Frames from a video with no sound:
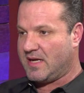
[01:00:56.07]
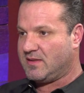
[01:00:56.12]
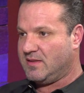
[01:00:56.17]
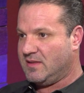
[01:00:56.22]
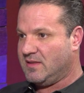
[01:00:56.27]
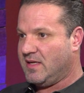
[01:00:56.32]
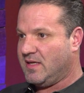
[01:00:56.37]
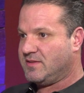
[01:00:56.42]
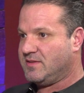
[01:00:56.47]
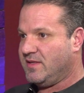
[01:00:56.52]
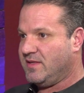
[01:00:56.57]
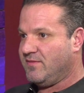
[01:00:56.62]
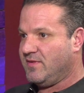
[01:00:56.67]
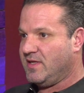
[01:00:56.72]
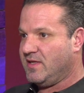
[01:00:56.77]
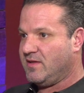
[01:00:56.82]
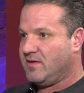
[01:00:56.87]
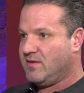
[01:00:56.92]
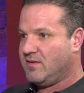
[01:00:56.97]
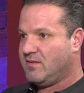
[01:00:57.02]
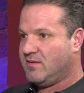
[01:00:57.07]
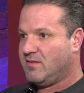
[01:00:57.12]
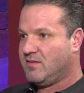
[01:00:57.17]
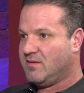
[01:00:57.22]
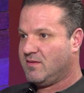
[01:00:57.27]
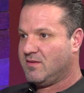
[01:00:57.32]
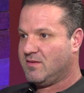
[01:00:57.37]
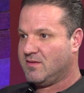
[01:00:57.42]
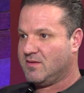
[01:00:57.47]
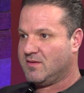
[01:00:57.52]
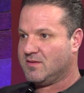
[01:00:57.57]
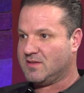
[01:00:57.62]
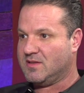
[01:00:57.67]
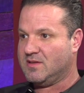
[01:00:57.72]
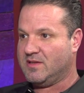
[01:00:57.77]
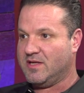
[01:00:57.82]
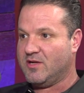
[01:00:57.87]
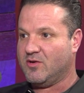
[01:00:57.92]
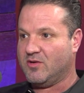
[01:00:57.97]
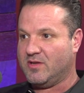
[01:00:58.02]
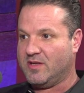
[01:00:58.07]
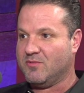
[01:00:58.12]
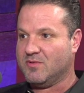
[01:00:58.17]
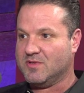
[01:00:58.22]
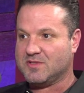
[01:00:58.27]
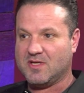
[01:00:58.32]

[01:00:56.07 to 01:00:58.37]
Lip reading: like TV. So it literally was on